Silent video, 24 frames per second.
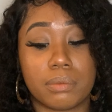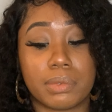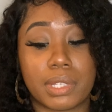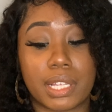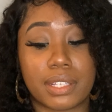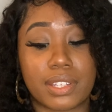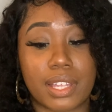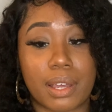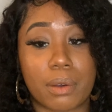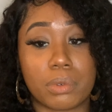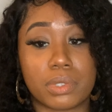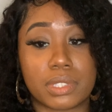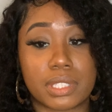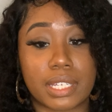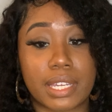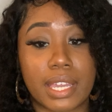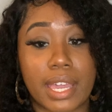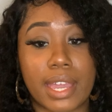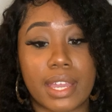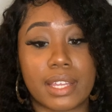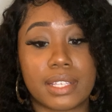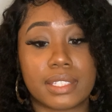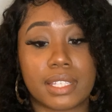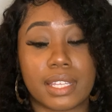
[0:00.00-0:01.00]
that that was the
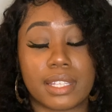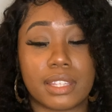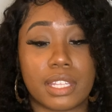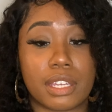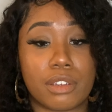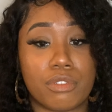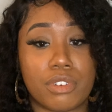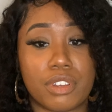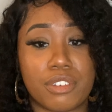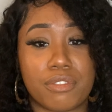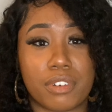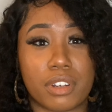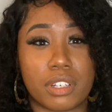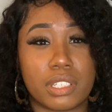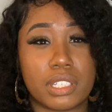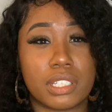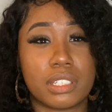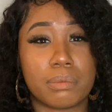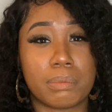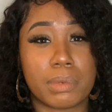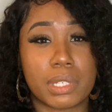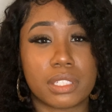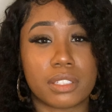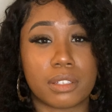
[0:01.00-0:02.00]
case, then they
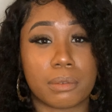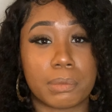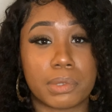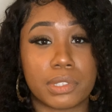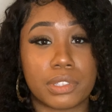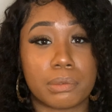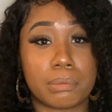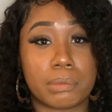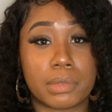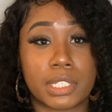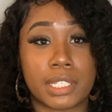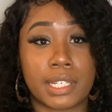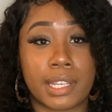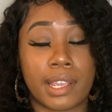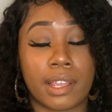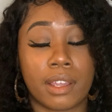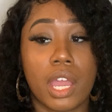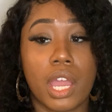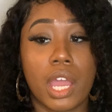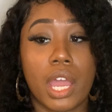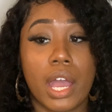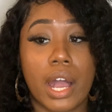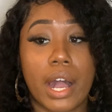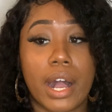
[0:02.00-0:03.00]
refunded me some of the money.
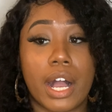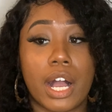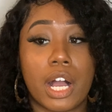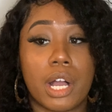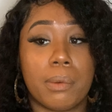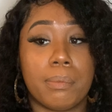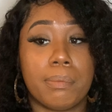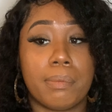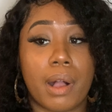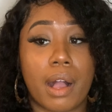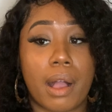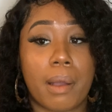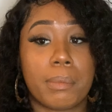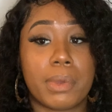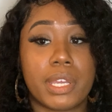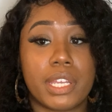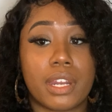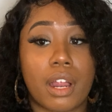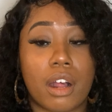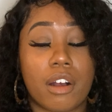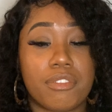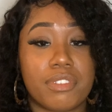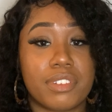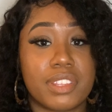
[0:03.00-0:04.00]
I mean,
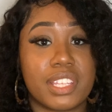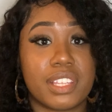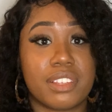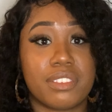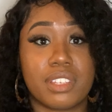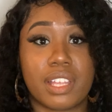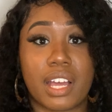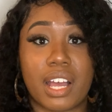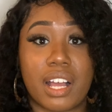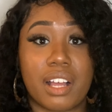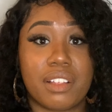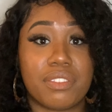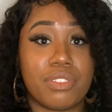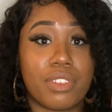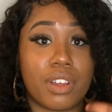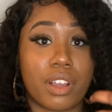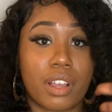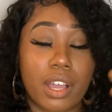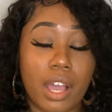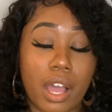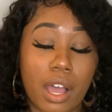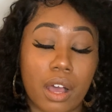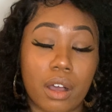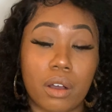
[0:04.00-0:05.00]
other than that, the
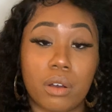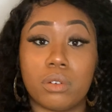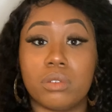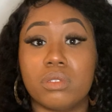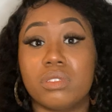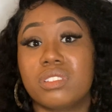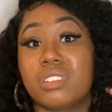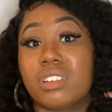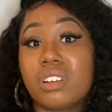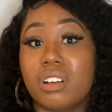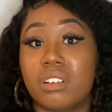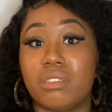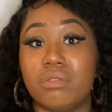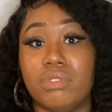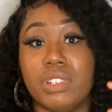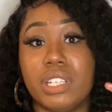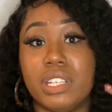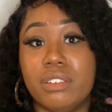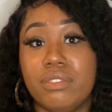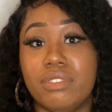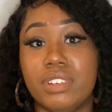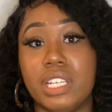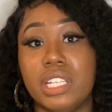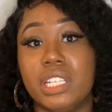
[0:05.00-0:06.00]
curls are really,
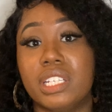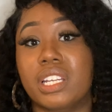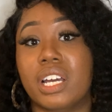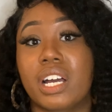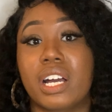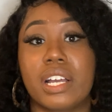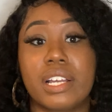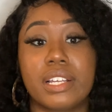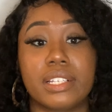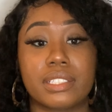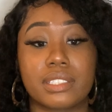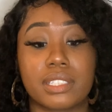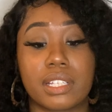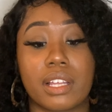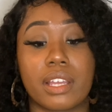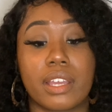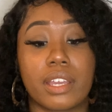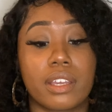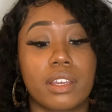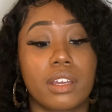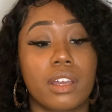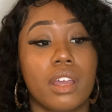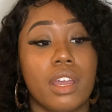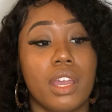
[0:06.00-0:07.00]
really nice.
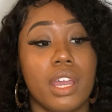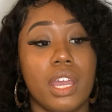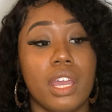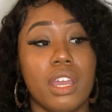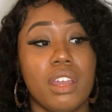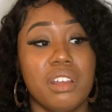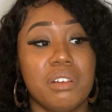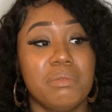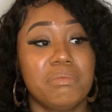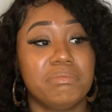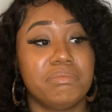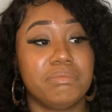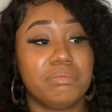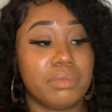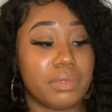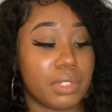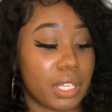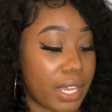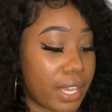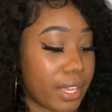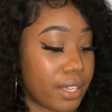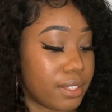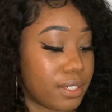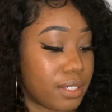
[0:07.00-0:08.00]
Like,
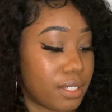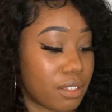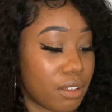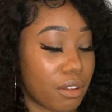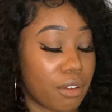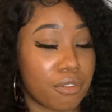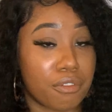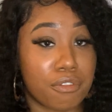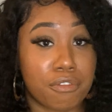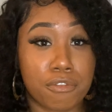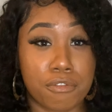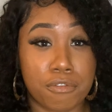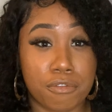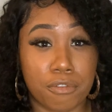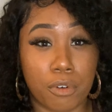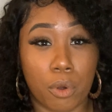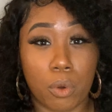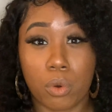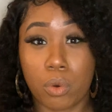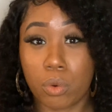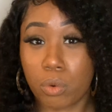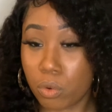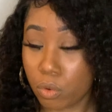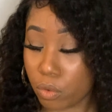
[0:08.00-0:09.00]
it's
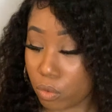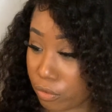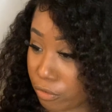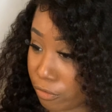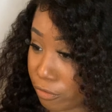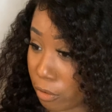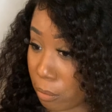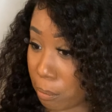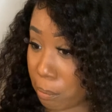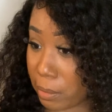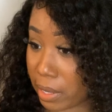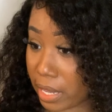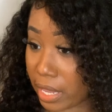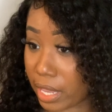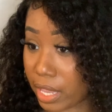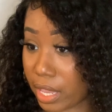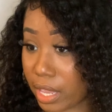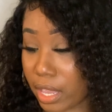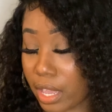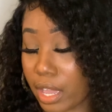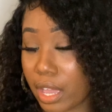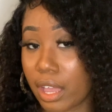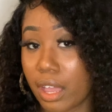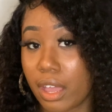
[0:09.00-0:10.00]
full for
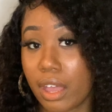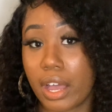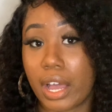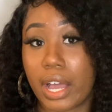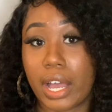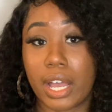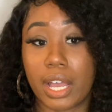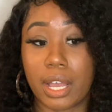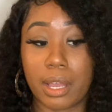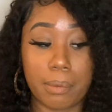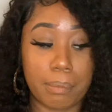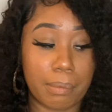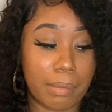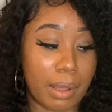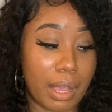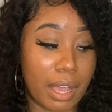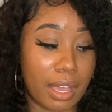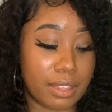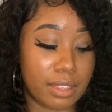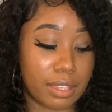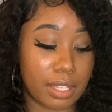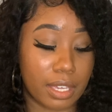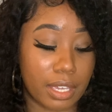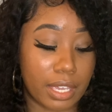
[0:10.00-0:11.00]
me. I
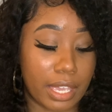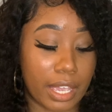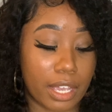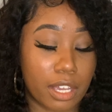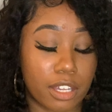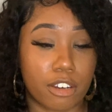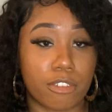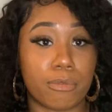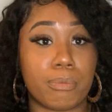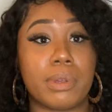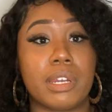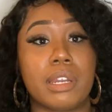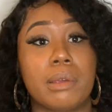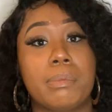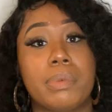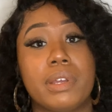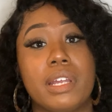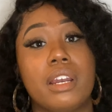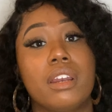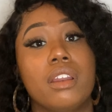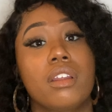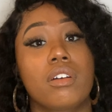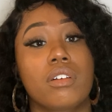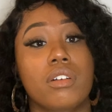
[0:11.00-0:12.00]
think it could have been a bit
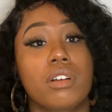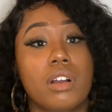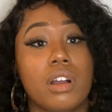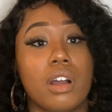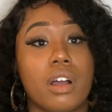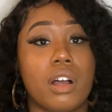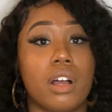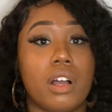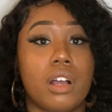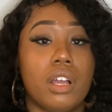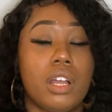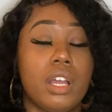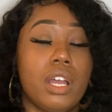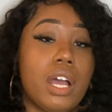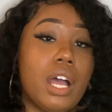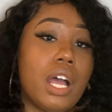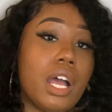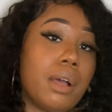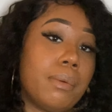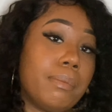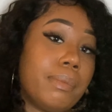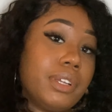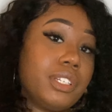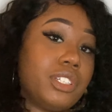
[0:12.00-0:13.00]
longer.
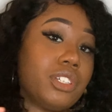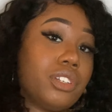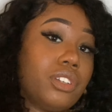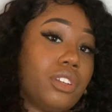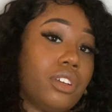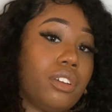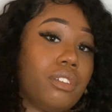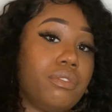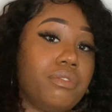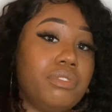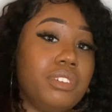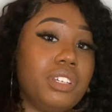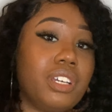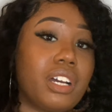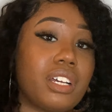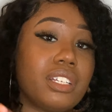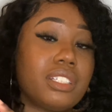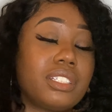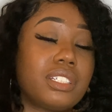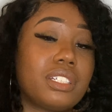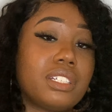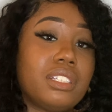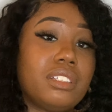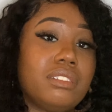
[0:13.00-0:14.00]
I don't know if you guys
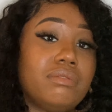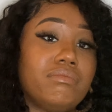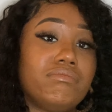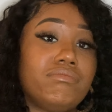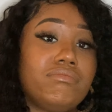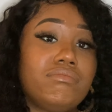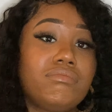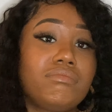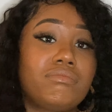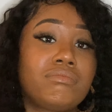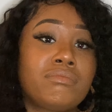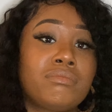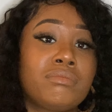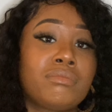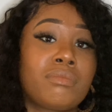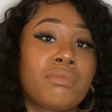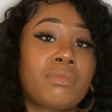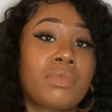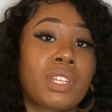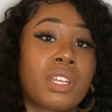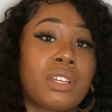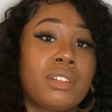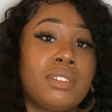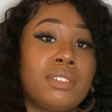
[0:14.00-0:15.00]
can
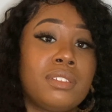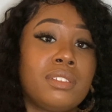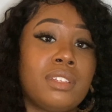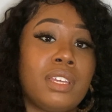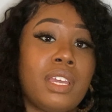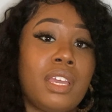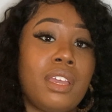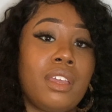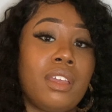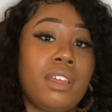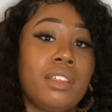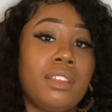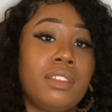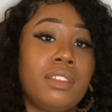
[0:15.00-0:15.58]
see